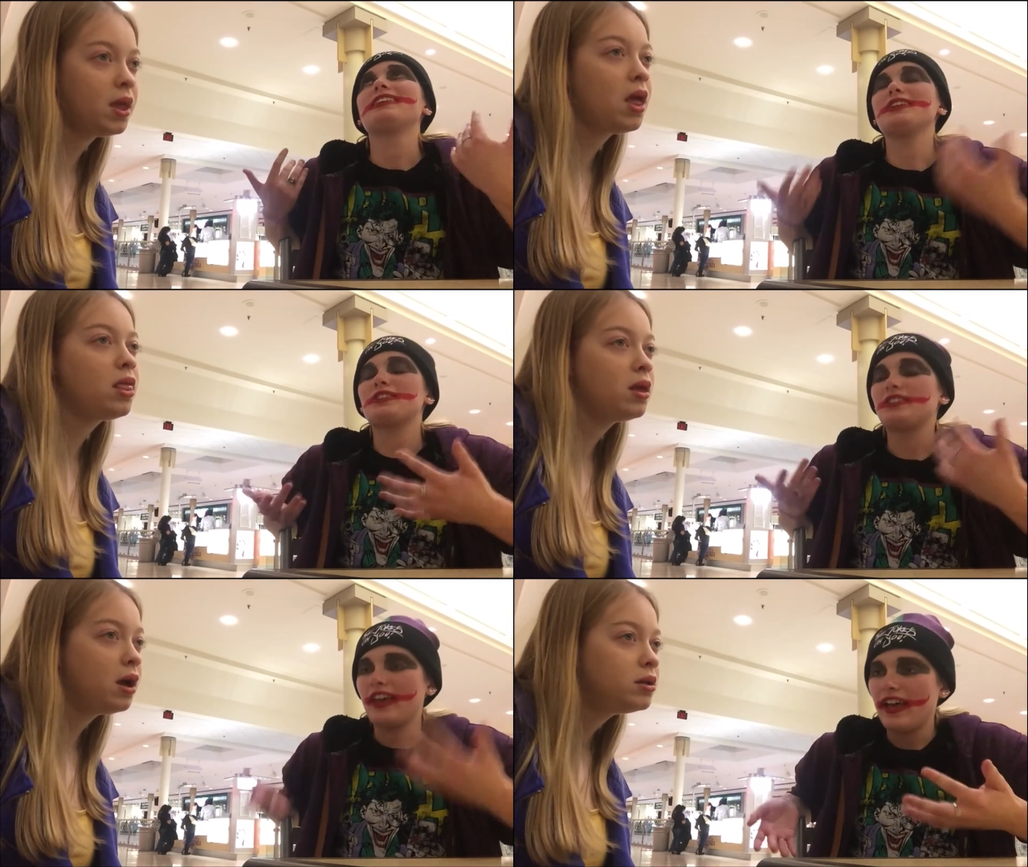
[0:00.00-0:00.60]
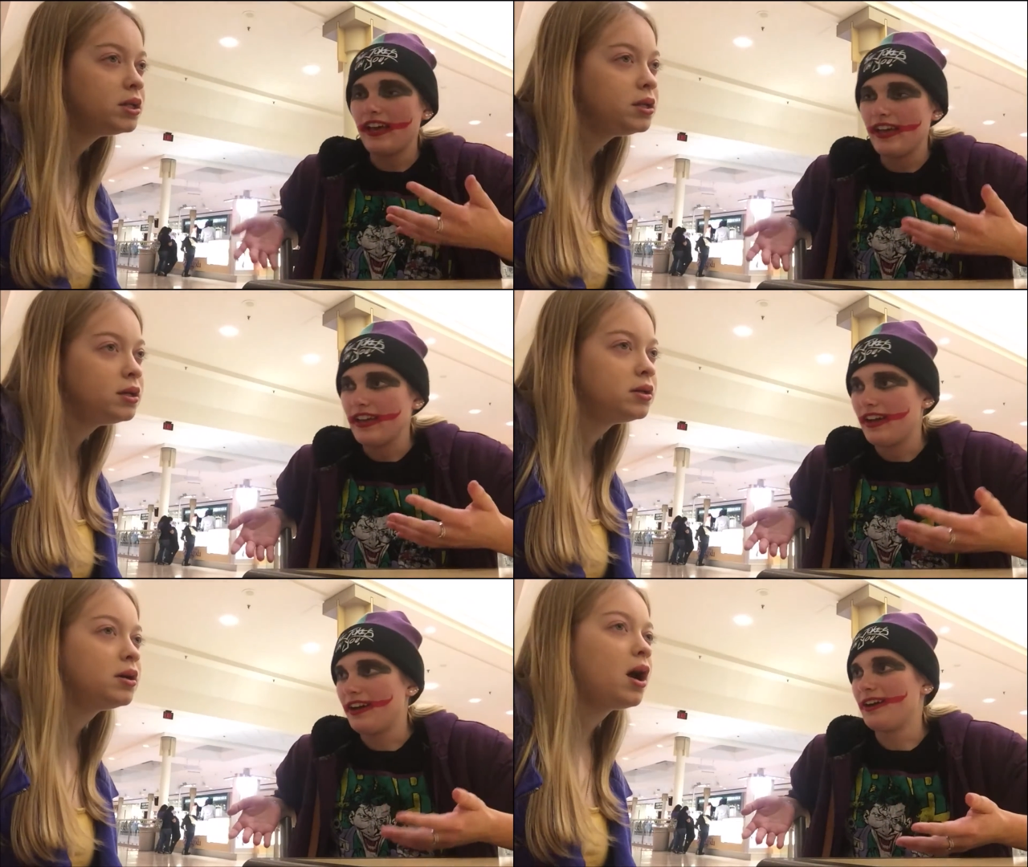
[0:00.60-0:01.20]
Speaker 1: let's
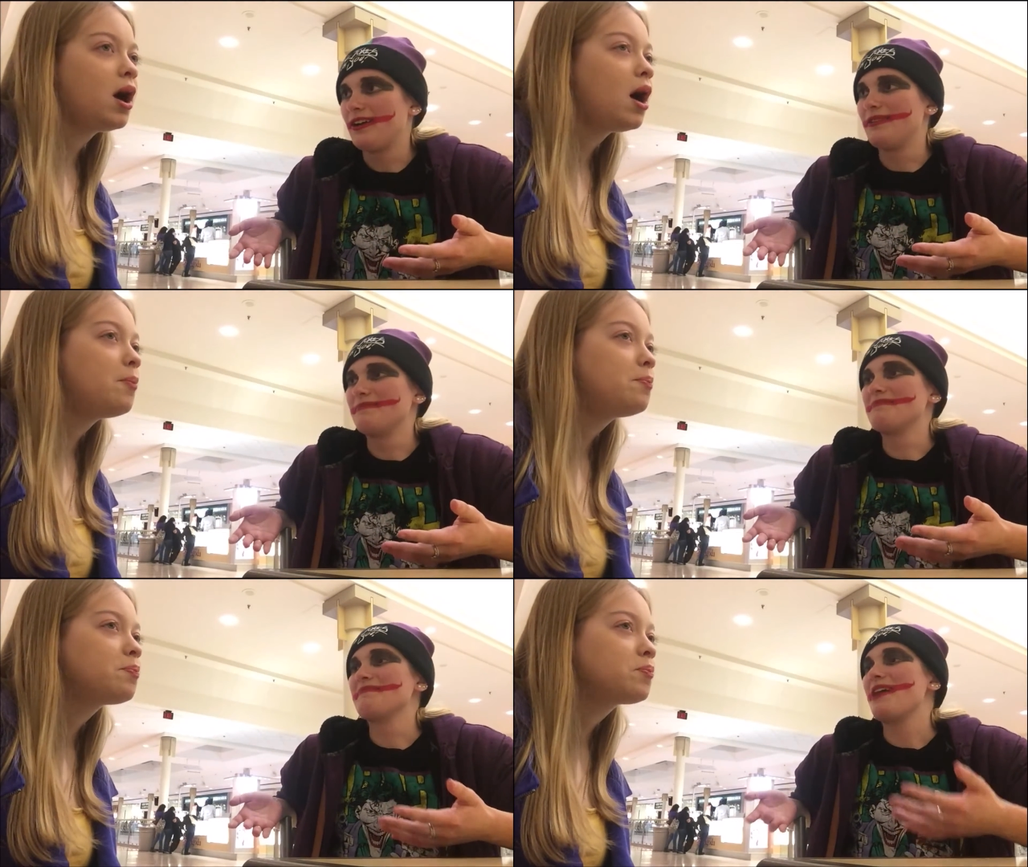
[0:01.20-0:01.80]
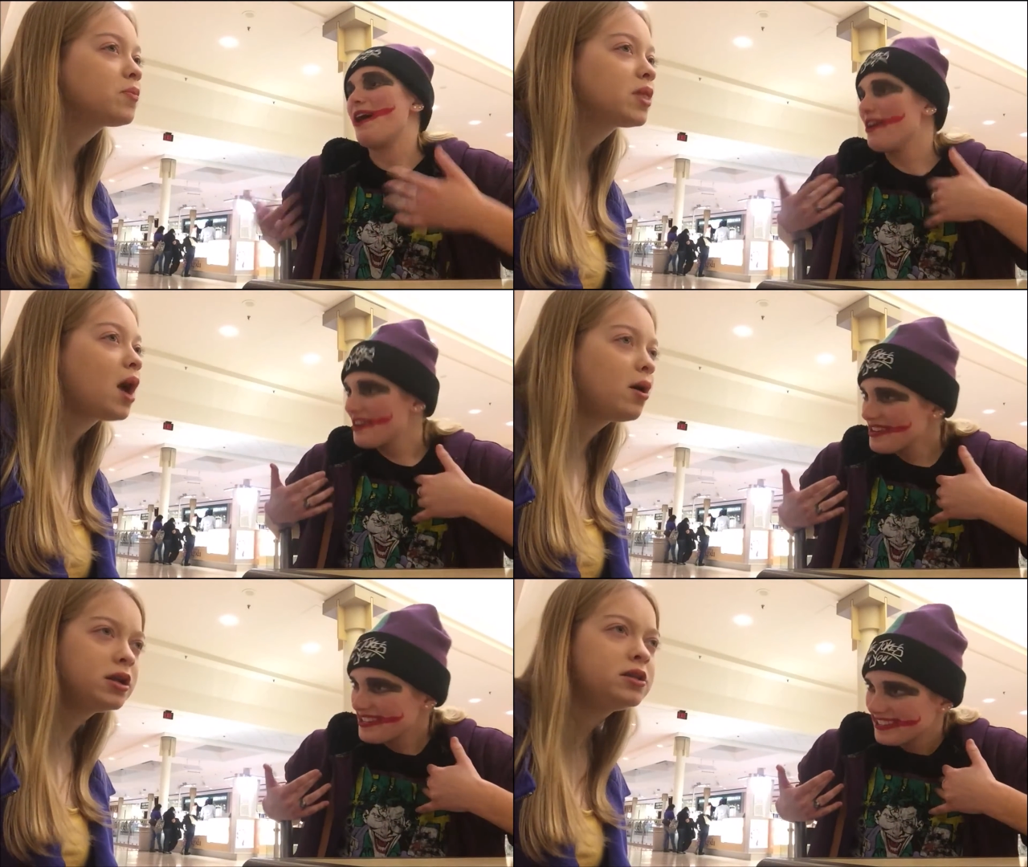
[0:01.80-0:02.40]
say,
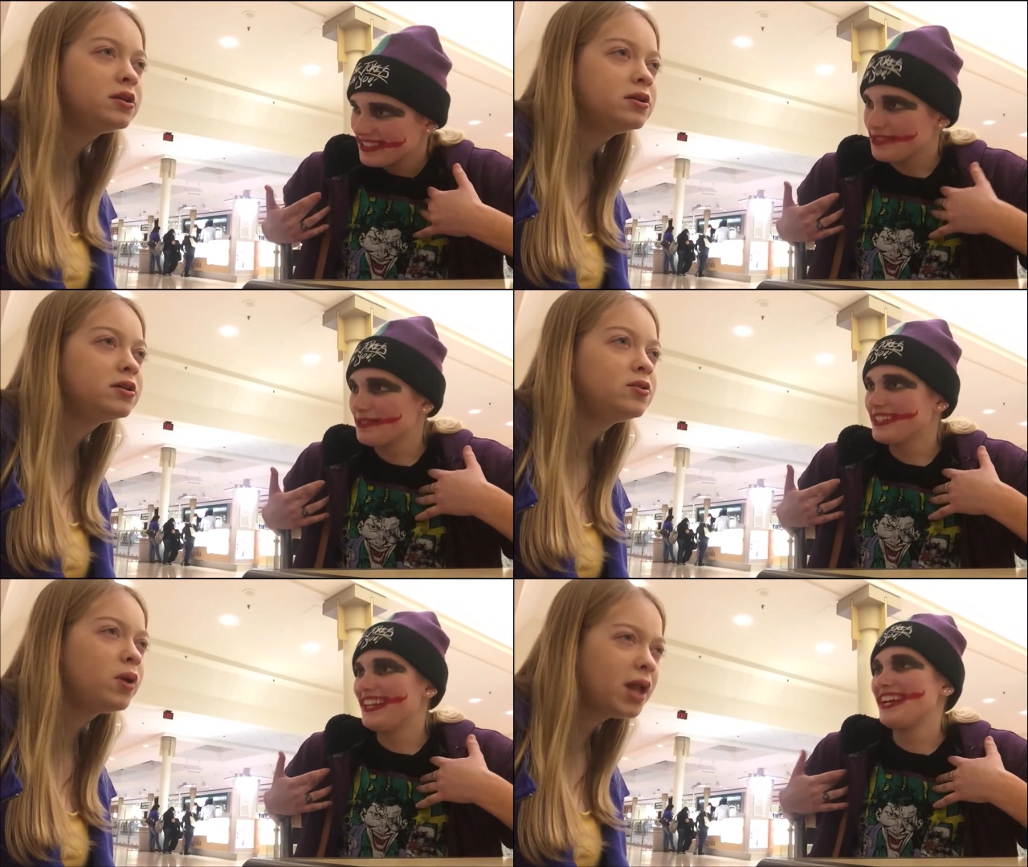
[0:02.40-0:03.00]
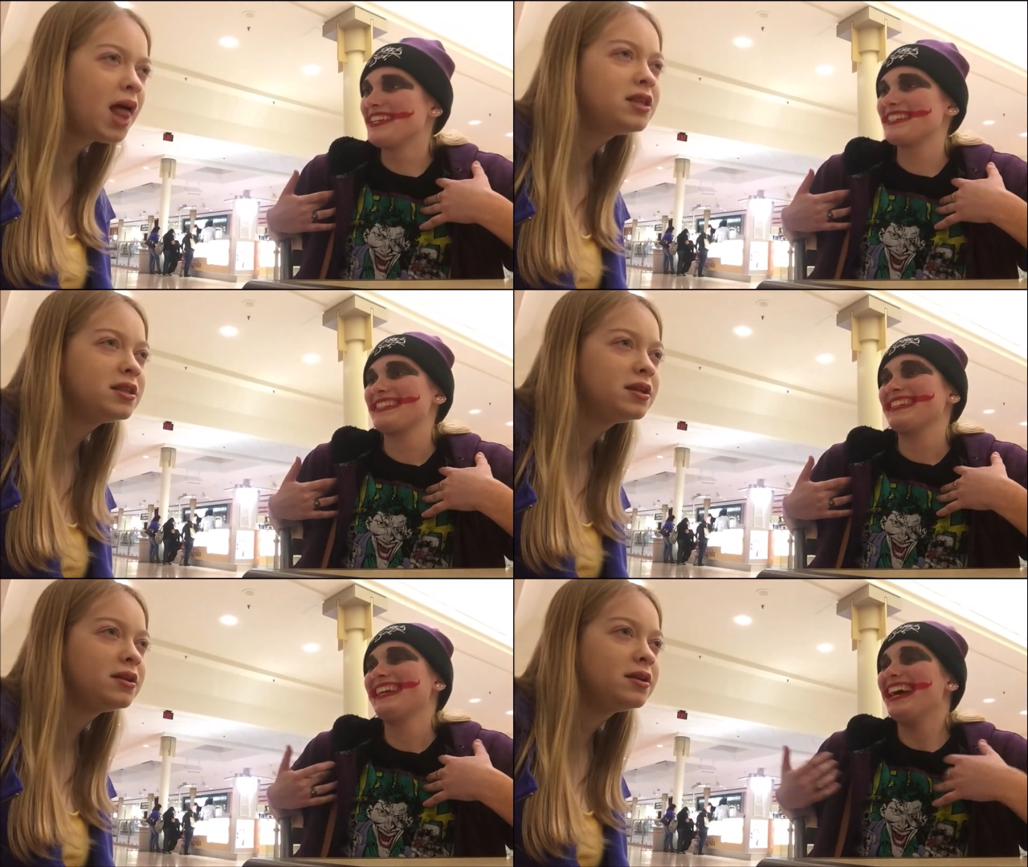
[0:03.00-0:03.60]
heart to realize.
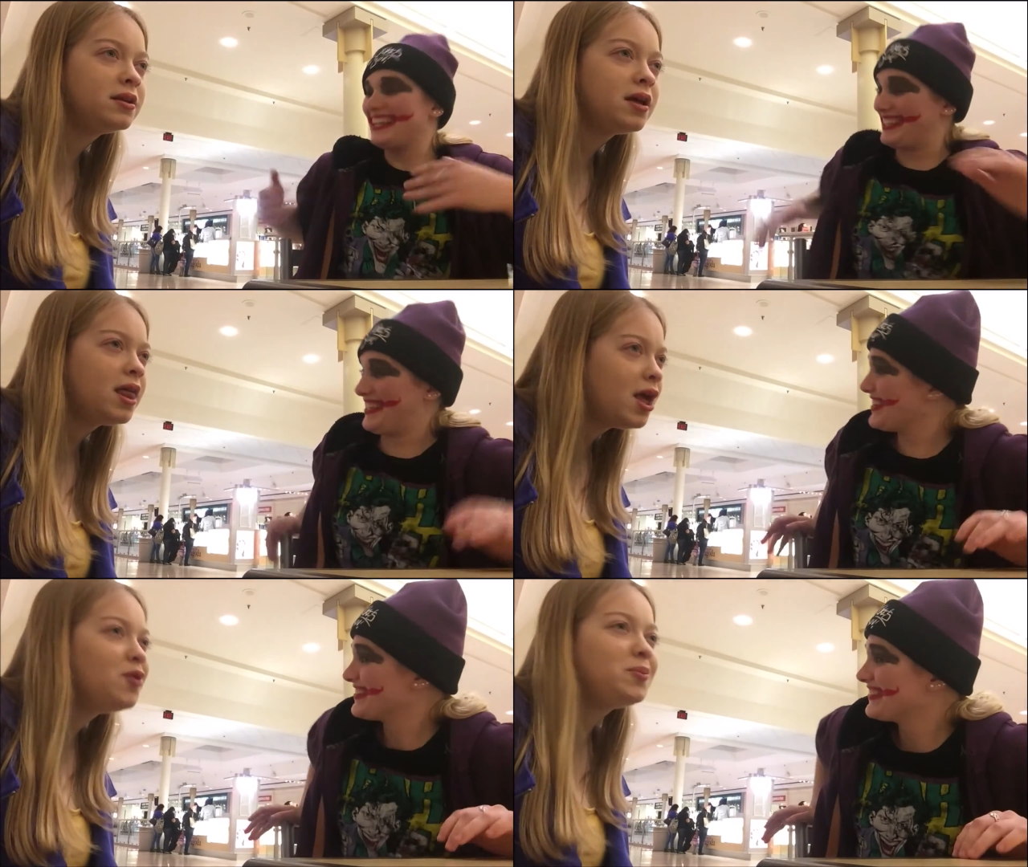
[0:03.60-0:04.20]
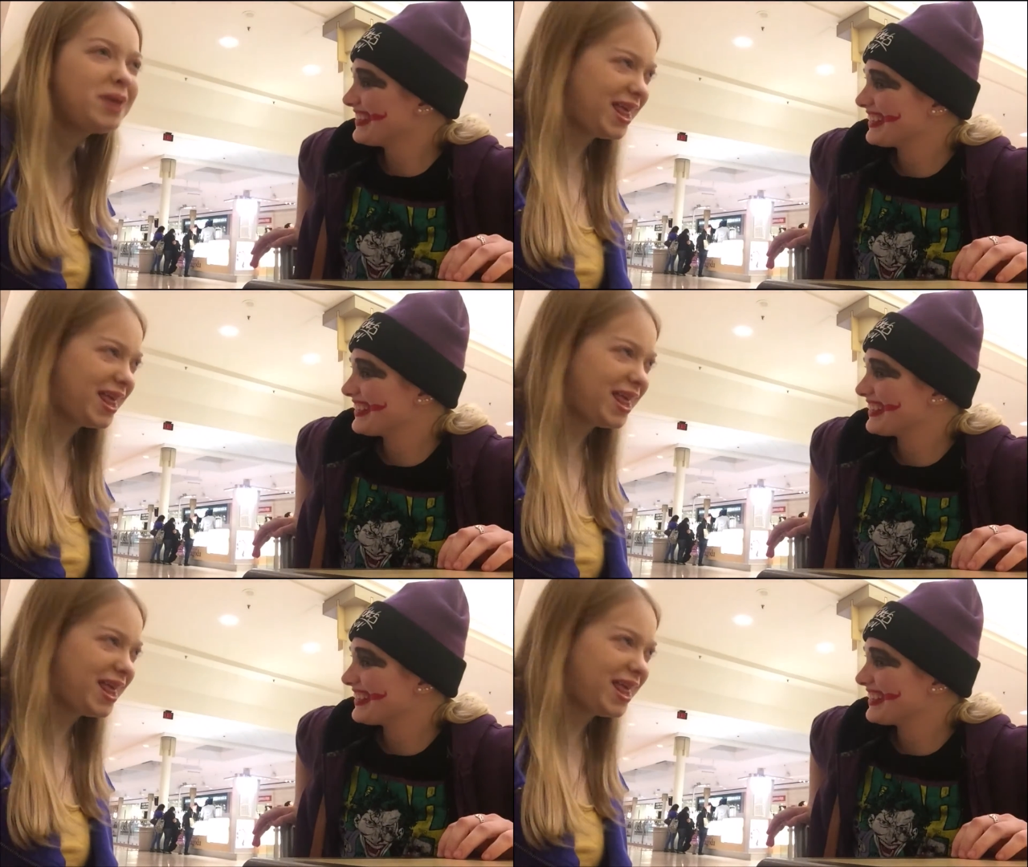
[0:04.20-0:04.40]
Excuse me.